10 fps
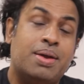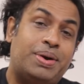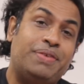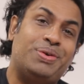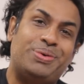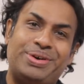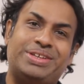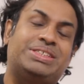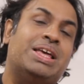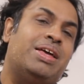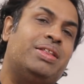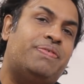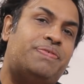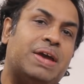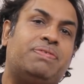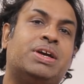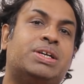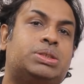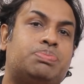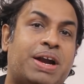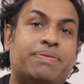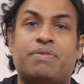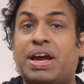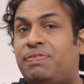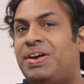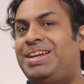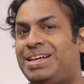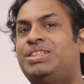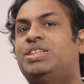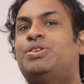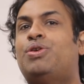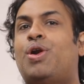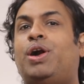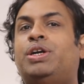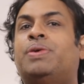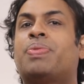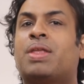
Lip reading: But if you notice, the 5 gigahertz band Wi-Fi range is a lot